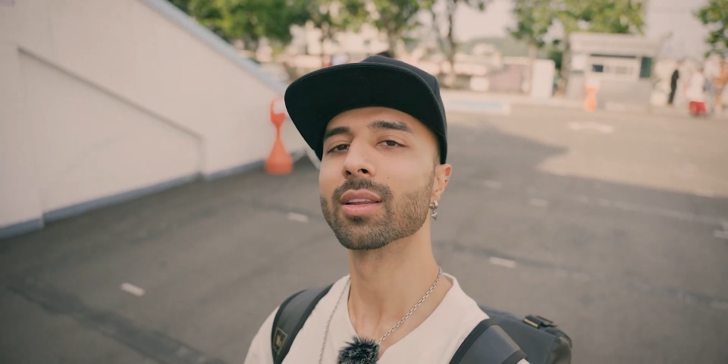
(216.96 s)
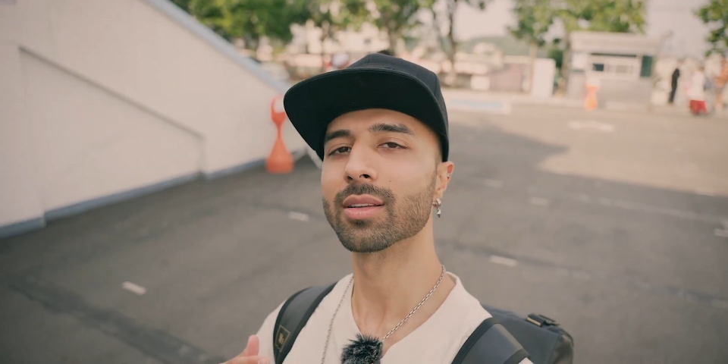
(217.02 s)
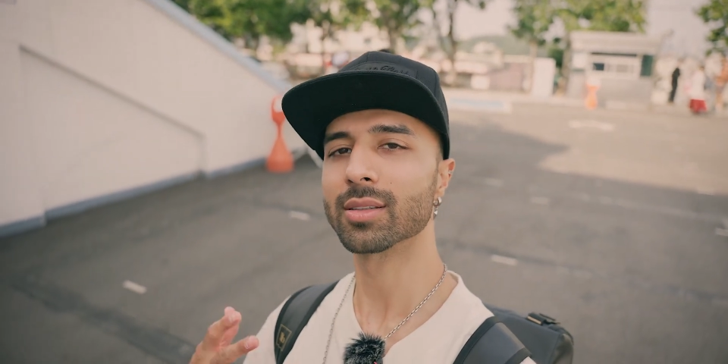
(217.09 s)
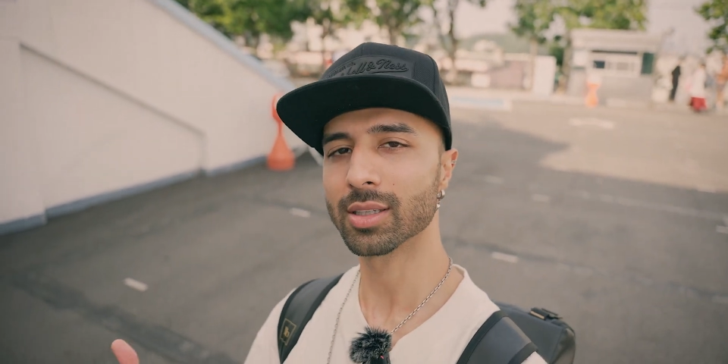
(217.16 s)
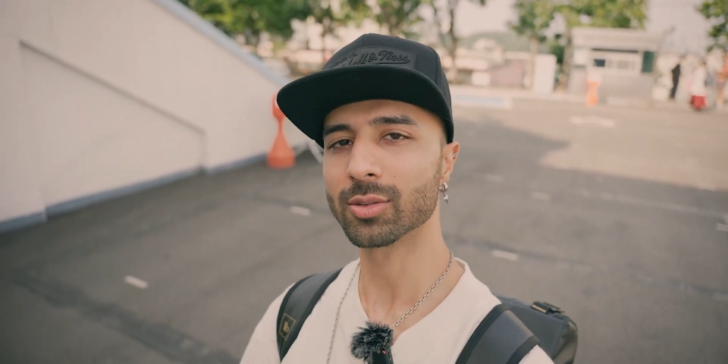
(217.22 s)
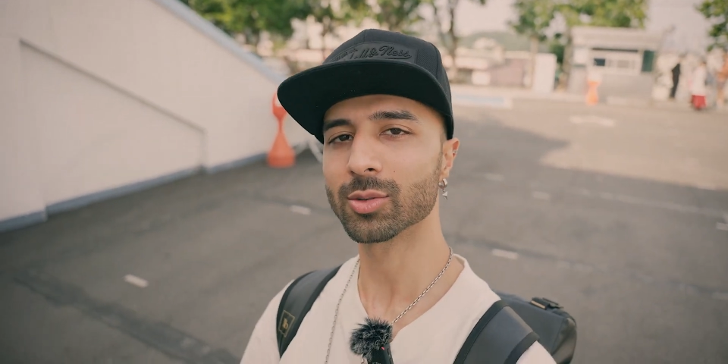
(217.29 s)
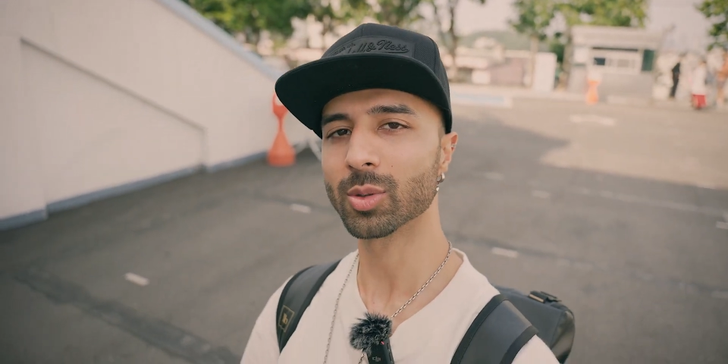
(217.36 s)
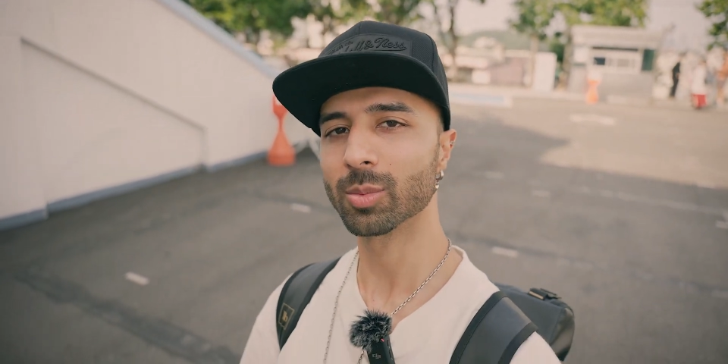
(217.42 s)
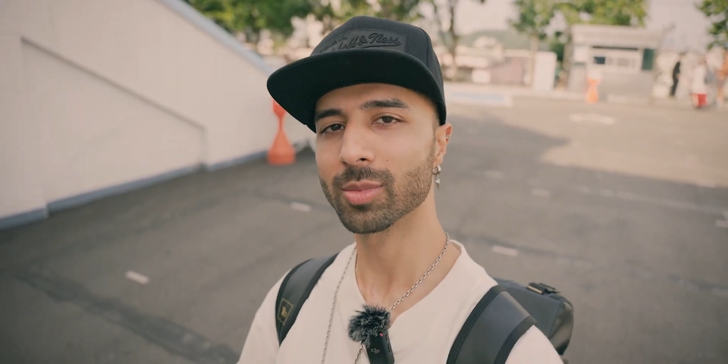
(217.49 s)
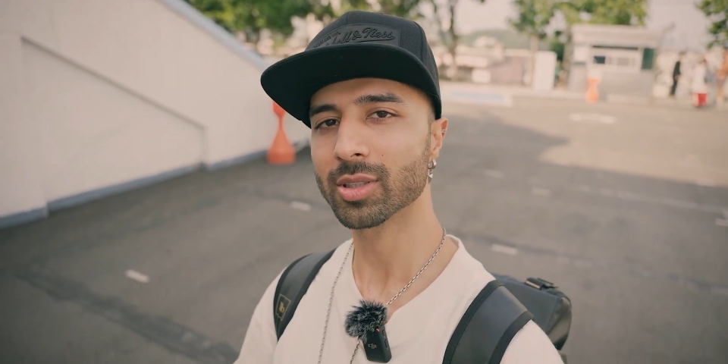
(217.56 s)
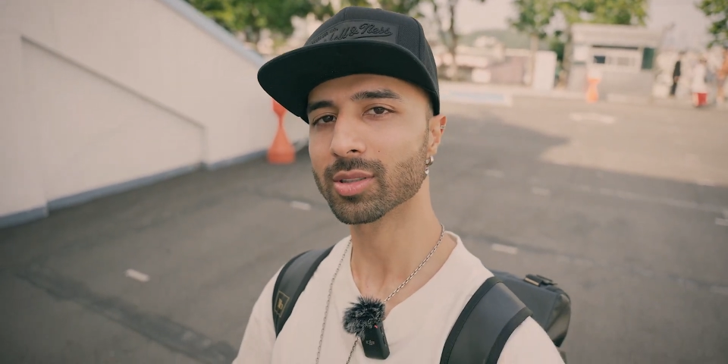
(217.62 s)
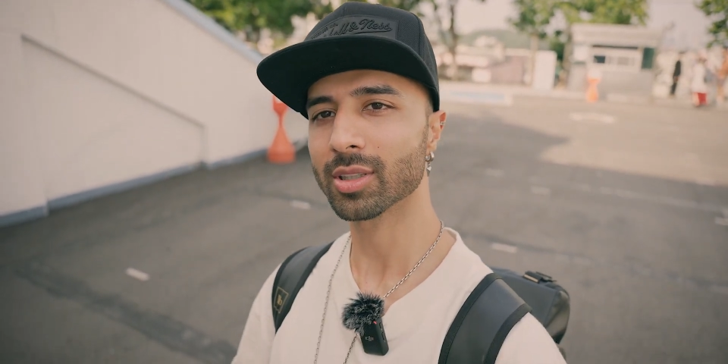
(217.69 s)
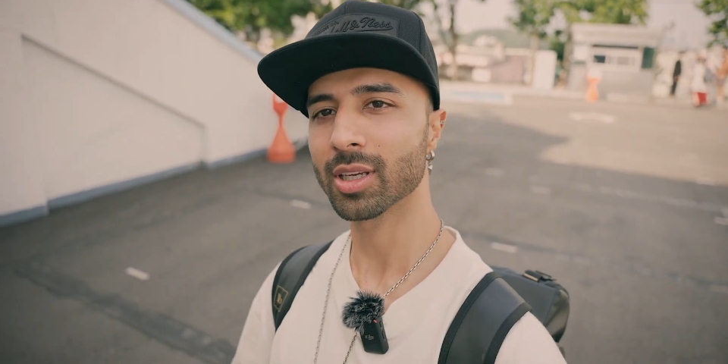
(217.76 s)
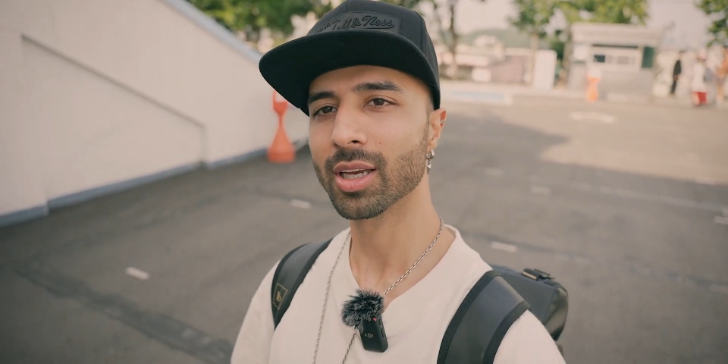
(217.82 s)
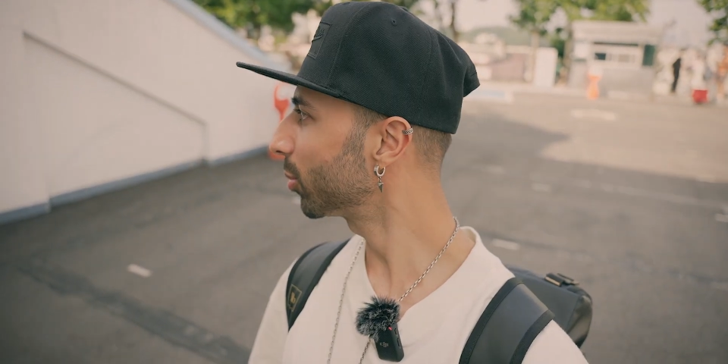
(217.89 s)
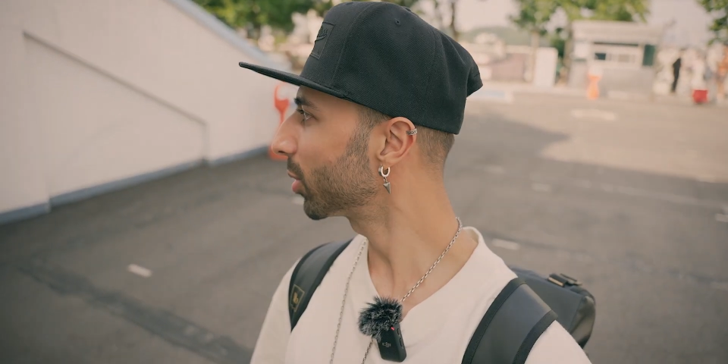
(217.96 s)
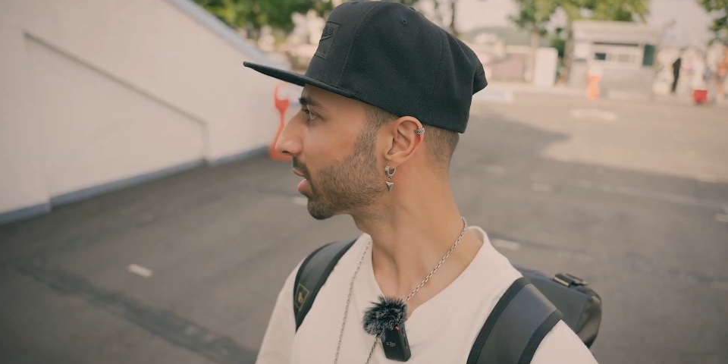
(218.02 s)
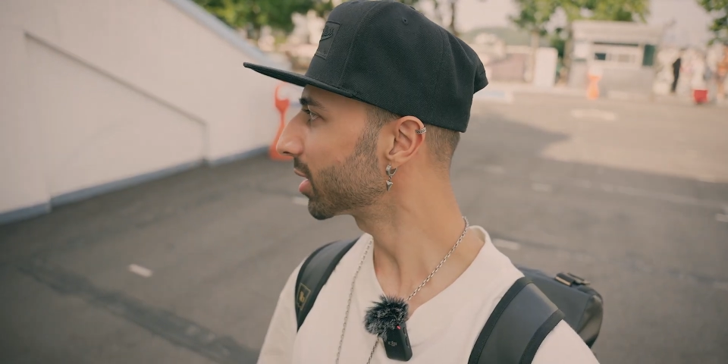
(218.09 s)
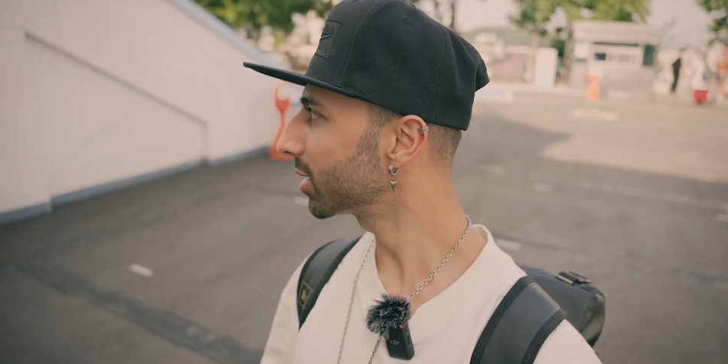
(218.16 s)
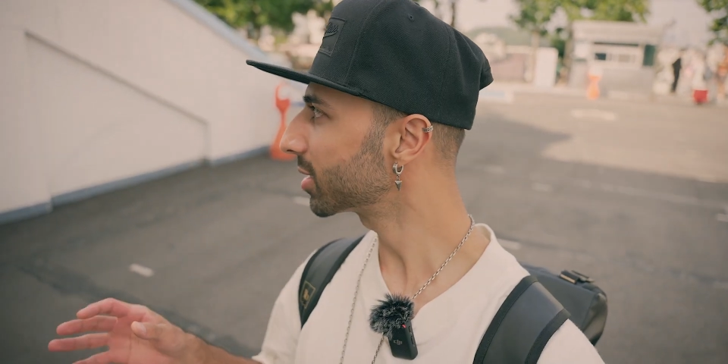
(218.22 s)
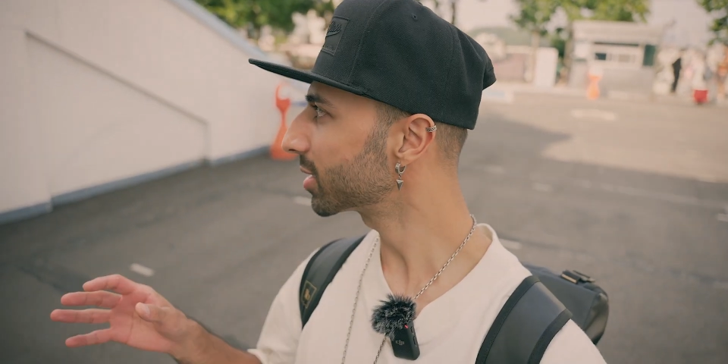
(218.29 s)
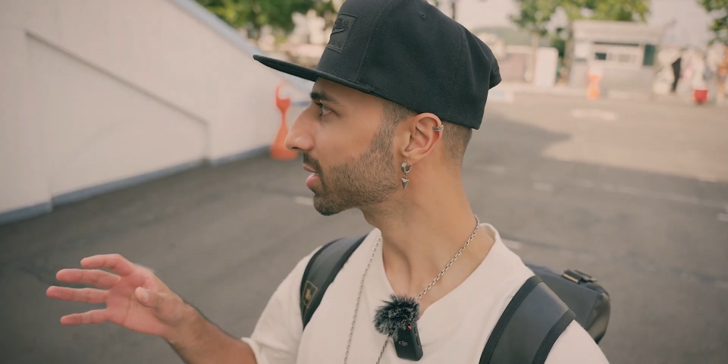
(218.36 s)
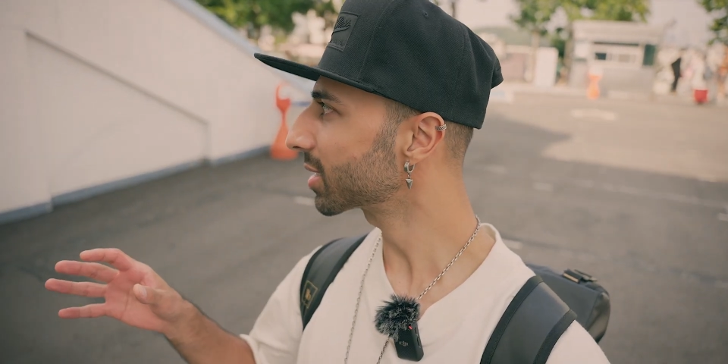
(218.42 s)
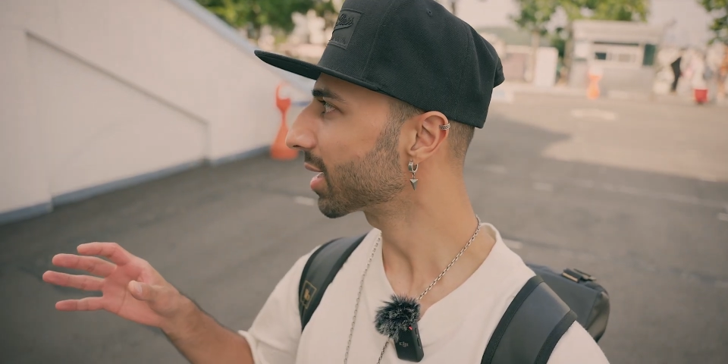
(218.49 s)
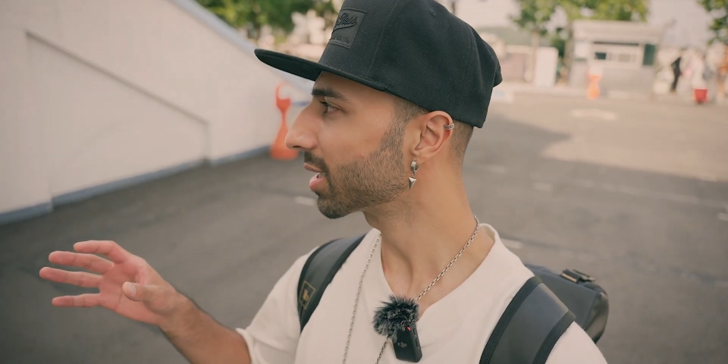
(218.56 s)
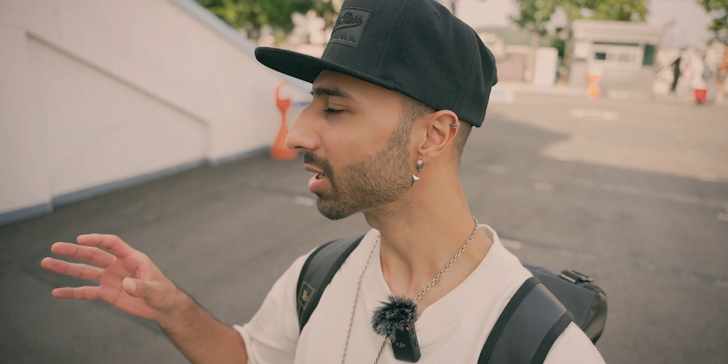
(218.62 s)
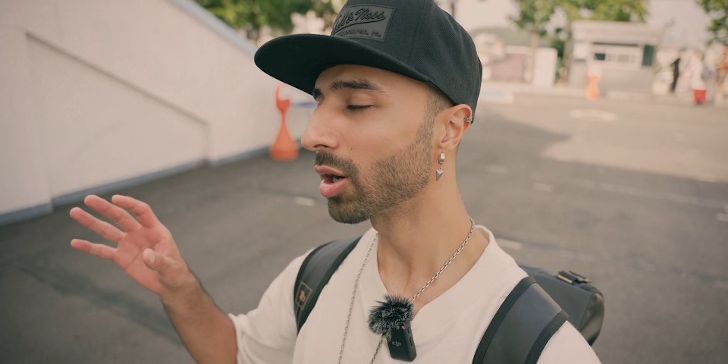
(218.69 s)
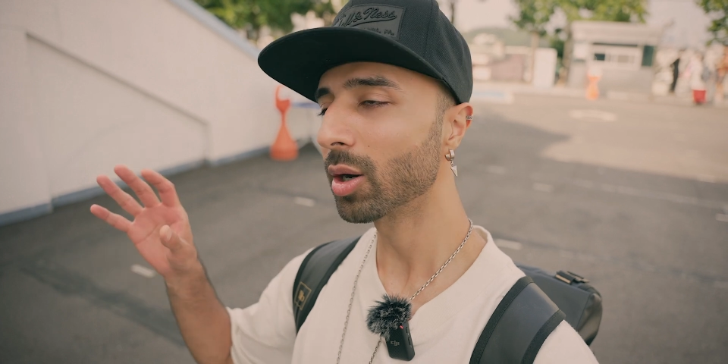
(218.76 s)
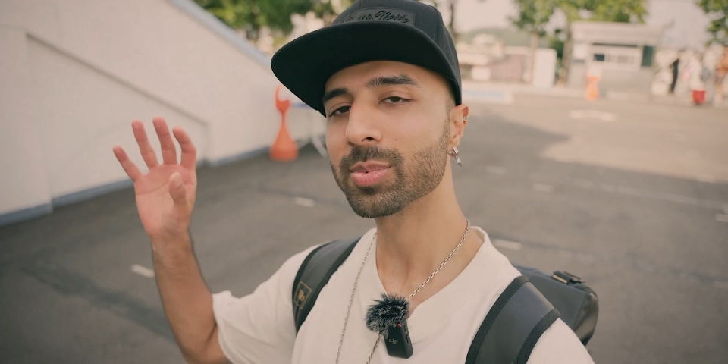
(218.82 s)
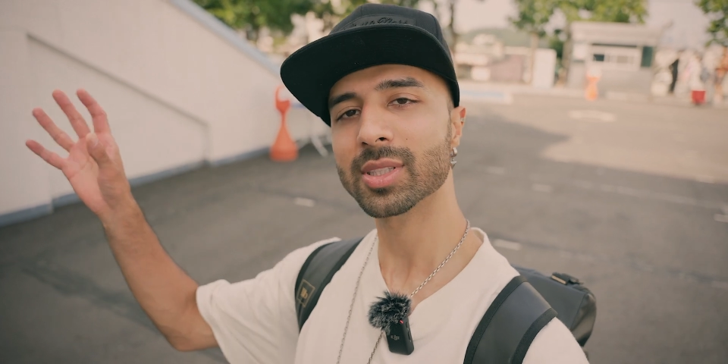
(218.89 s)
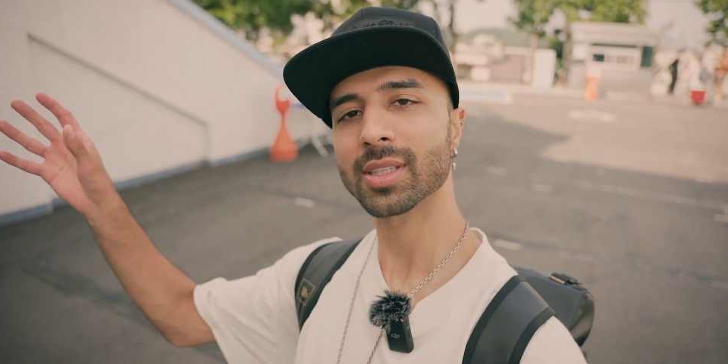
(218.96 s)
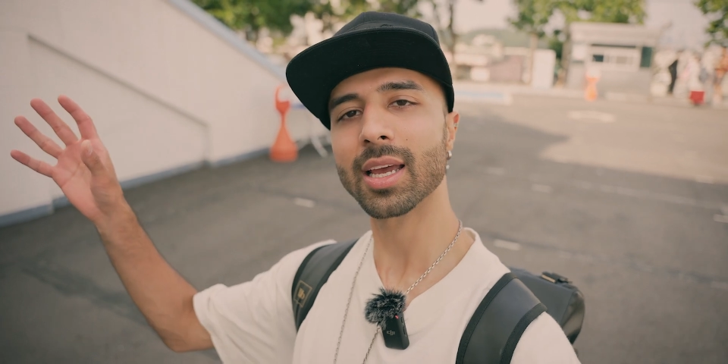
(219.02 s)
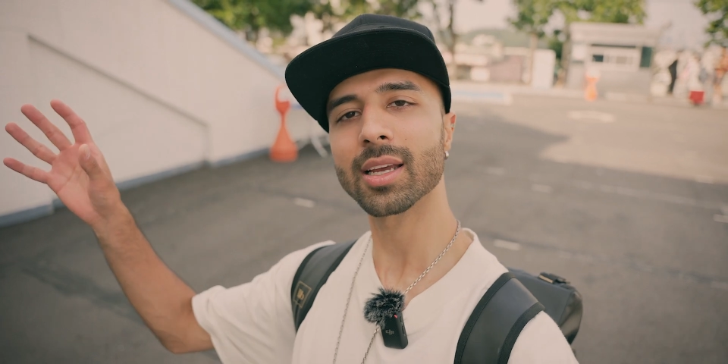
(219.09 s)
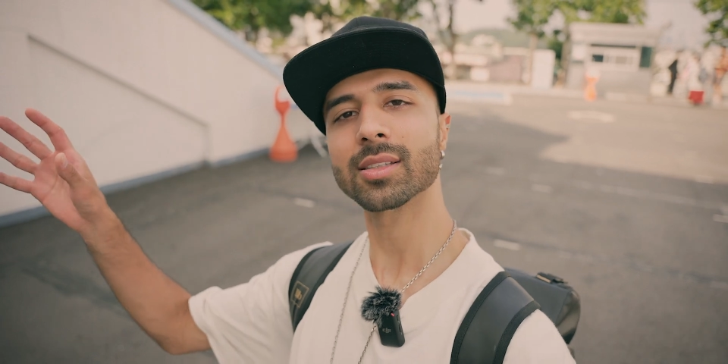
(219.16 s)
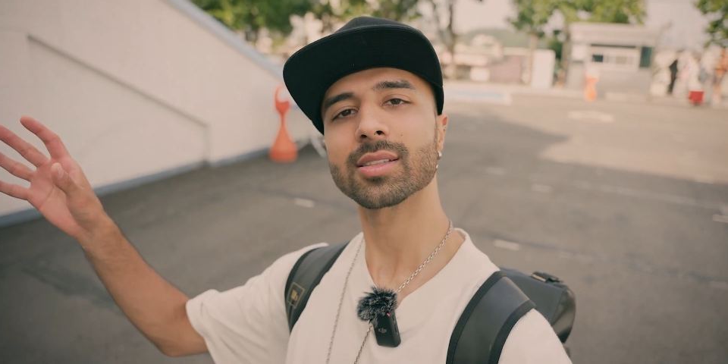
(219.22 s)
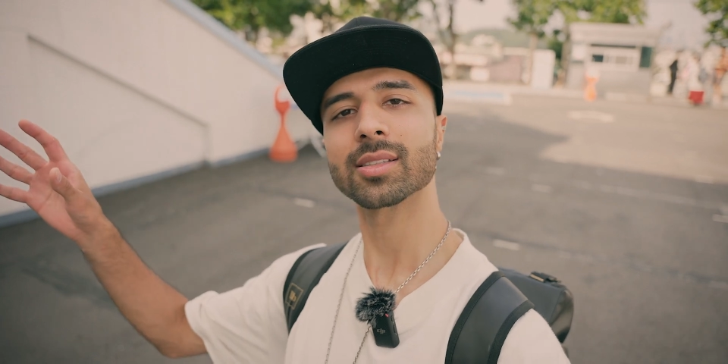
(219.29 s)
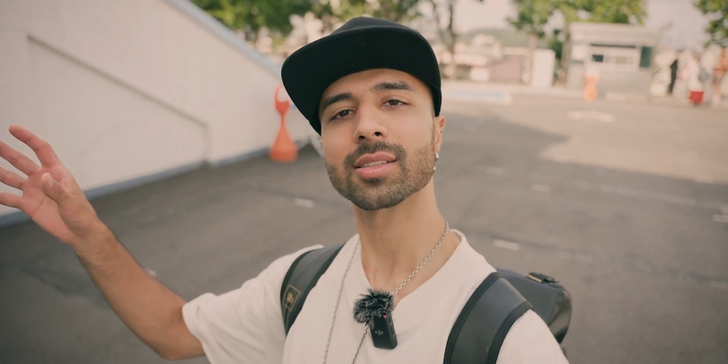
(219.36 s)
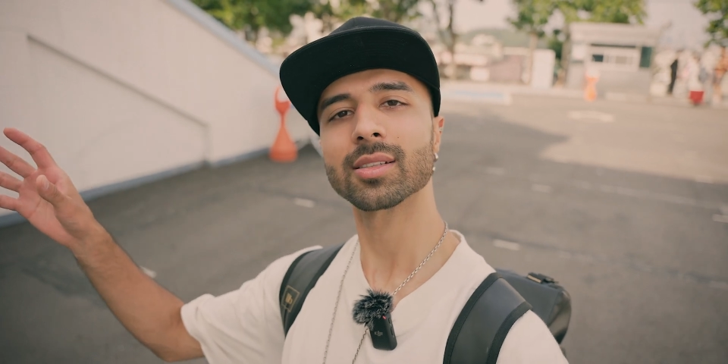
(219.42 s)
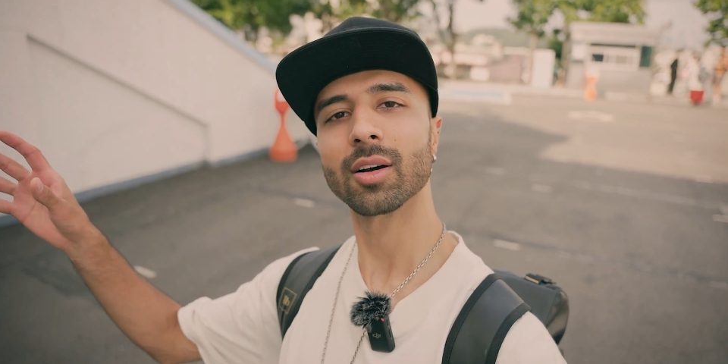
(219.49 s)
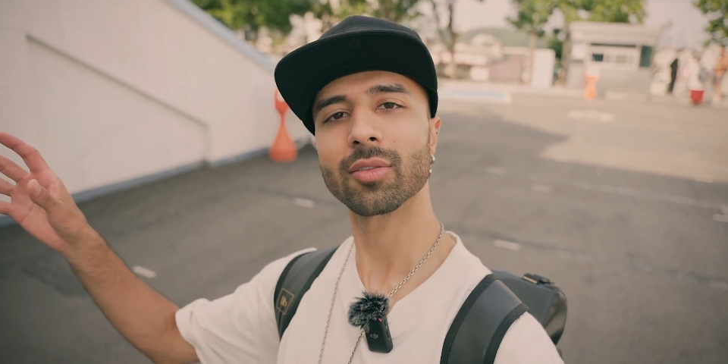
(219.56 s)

the central mosque. But there's a upstairs,